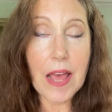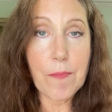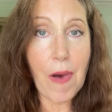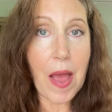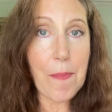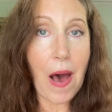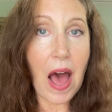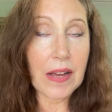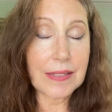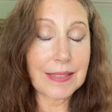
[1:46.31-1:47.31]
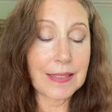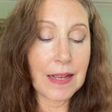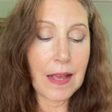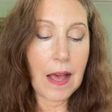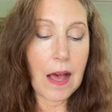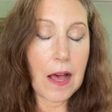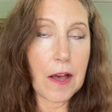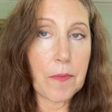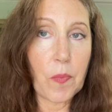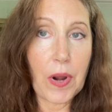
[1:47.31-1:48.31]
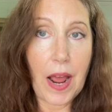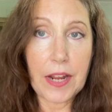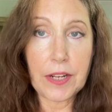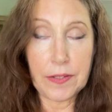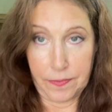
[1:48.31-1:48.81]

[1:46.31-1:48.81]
in my box when I